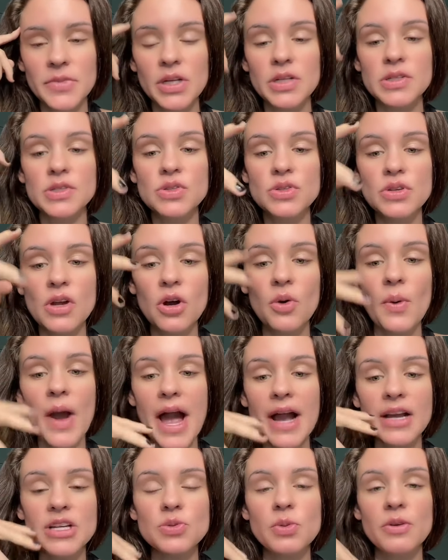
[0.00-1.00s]
There's no
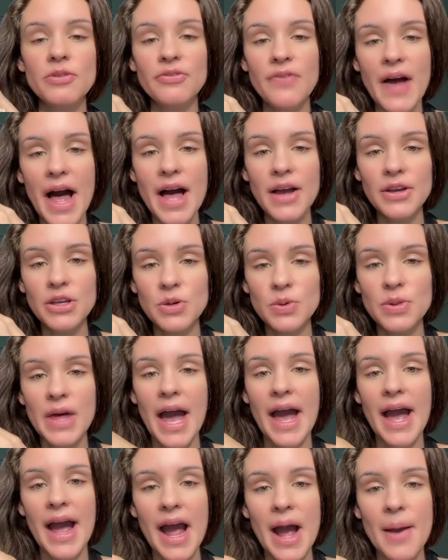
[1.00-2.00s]
actual value
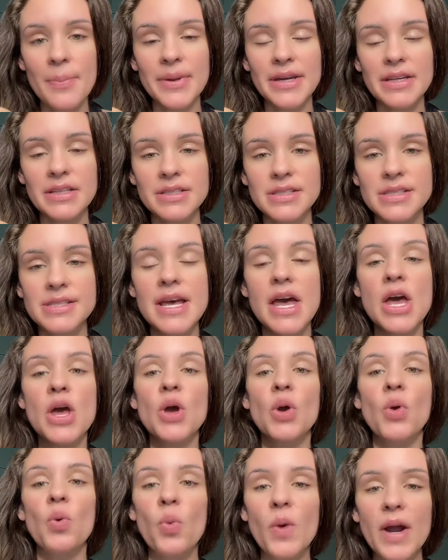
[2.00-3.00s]
that happens
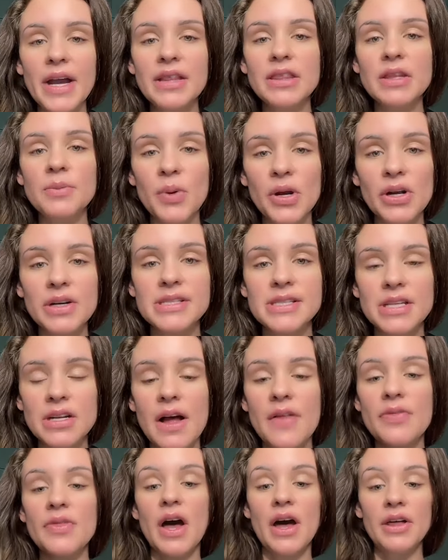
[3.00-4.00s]
when the person
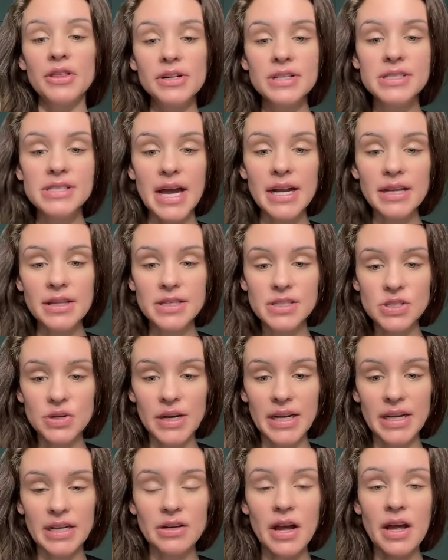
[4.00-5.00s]
on the other side of the
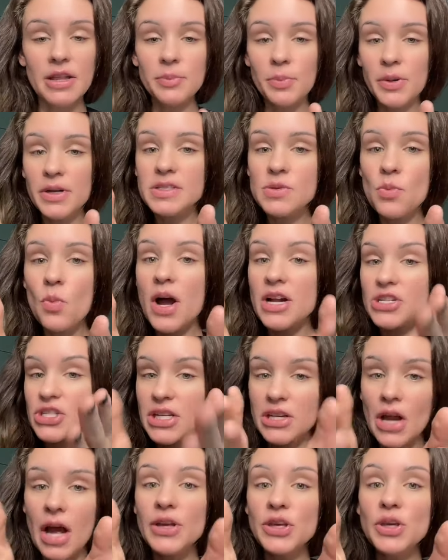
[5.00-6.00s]
screen, not the person
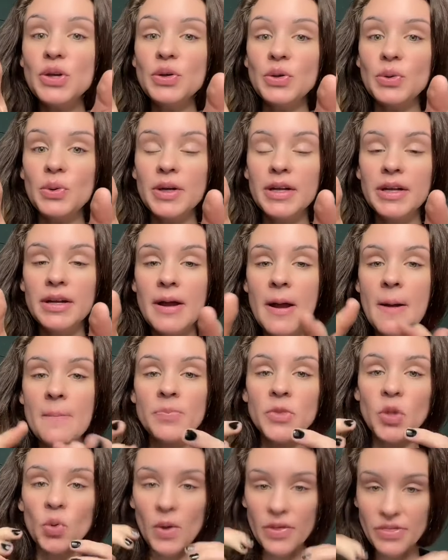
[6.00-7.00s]
watching, not you,
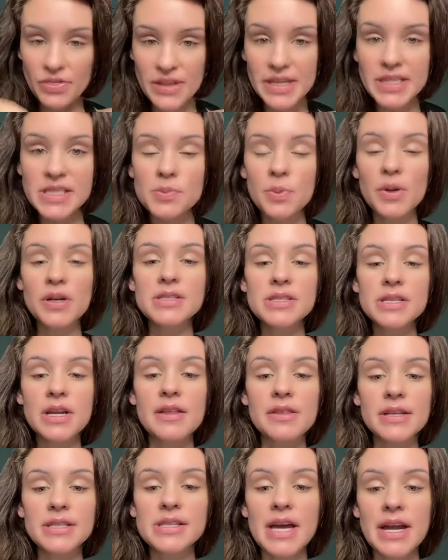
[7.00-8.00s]
when this person
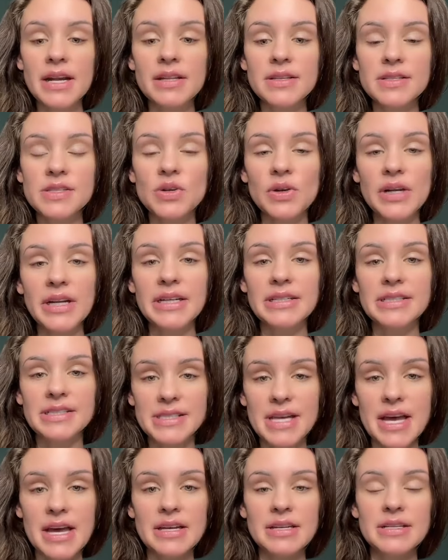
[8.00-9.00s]
on the side of the screen
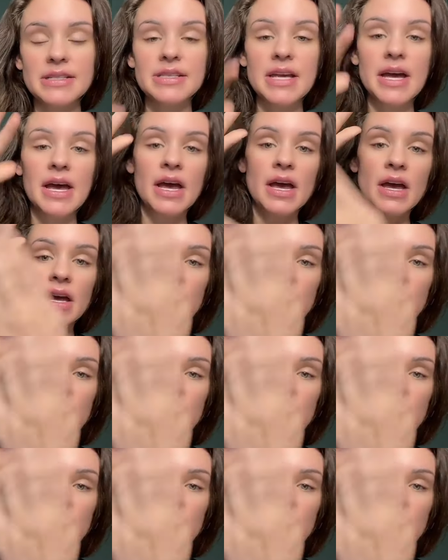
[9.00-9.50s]
says,